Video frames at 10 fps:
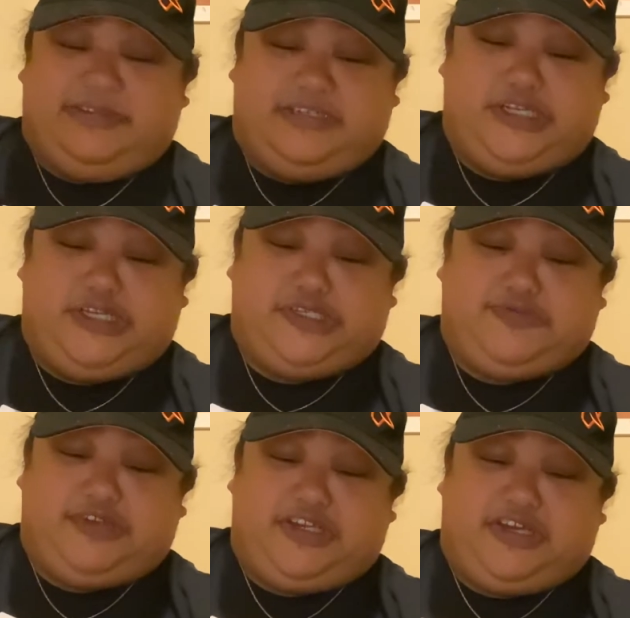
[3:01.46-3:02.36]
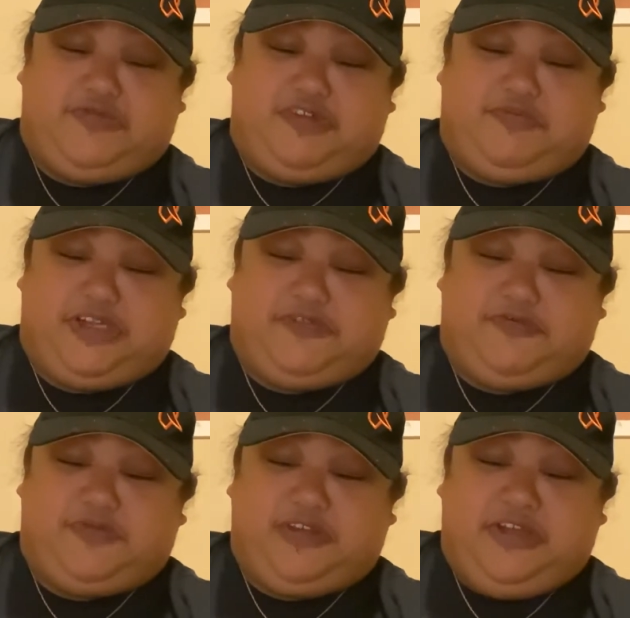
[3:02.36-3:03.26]
to use a red dot with, but if
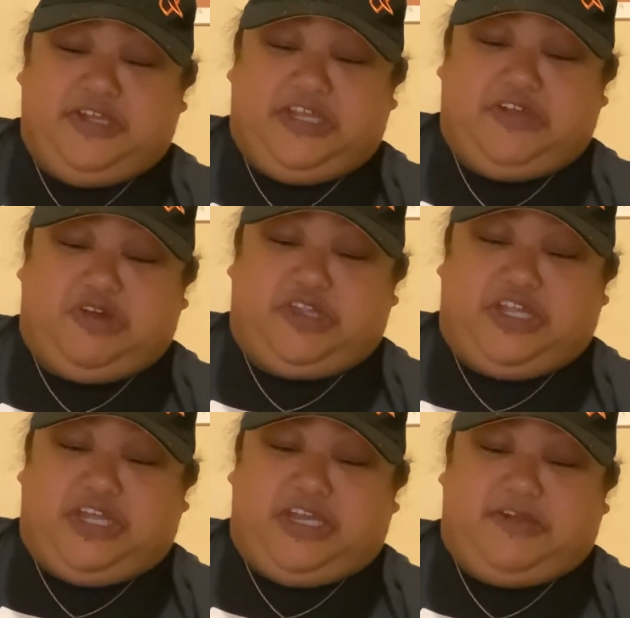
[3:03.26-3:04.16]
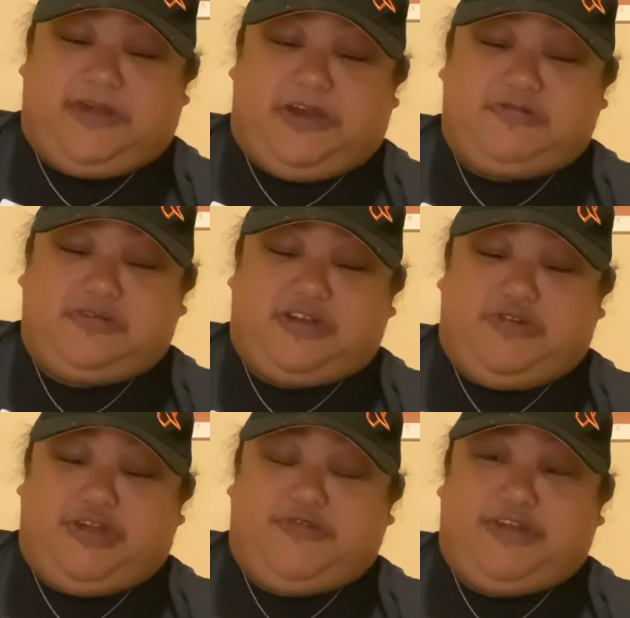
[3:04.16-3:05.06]
you are thinking about
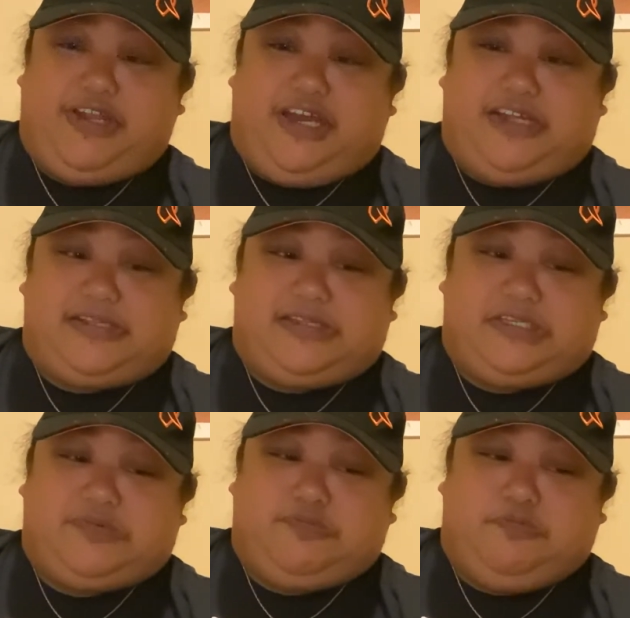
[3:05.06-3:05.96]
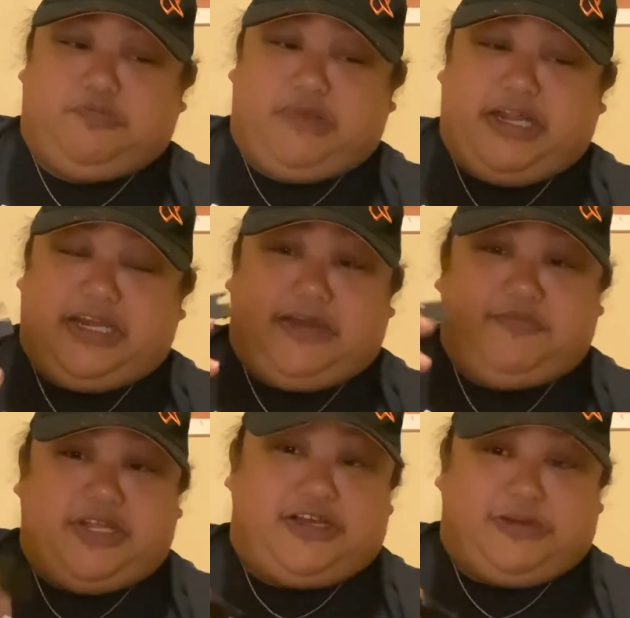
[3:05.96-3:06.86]
going red dot, this might not
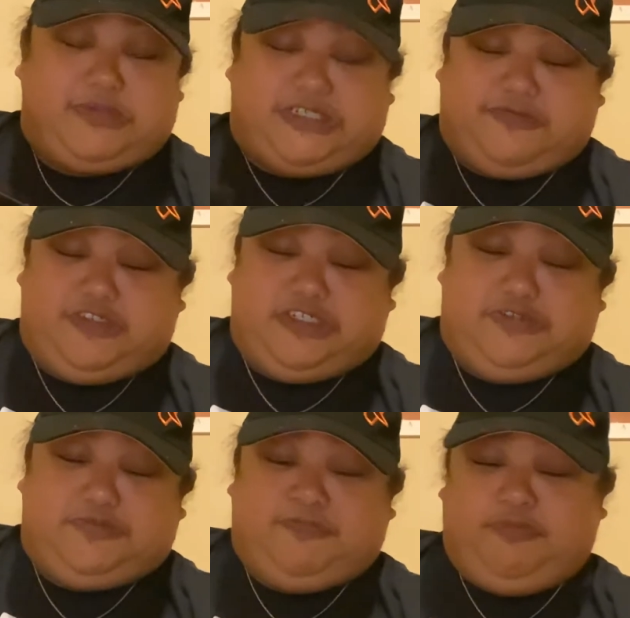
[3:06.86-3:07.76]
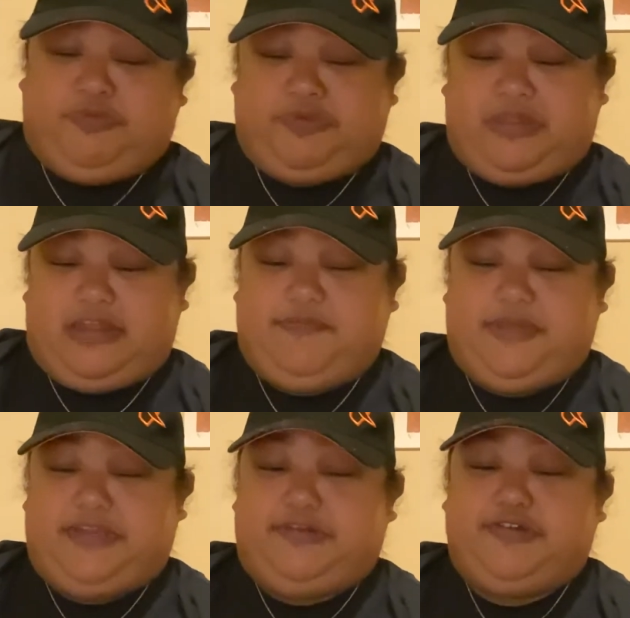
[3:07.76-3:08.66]
be the option for you. I
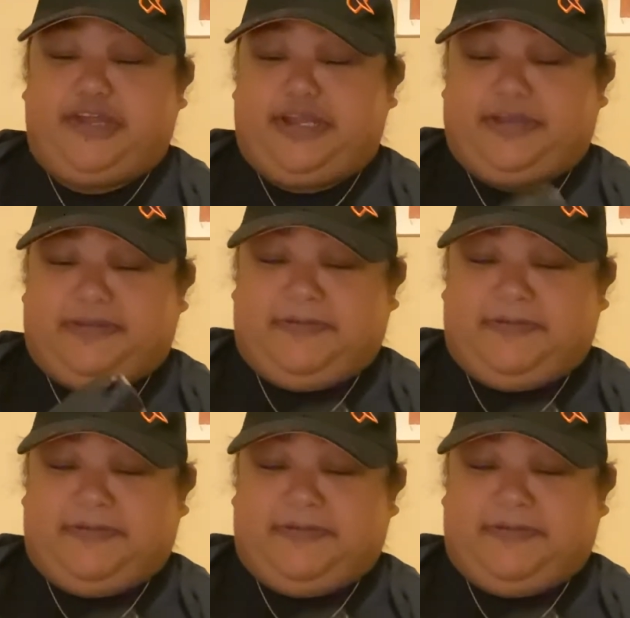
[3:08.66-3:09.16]
mean, great,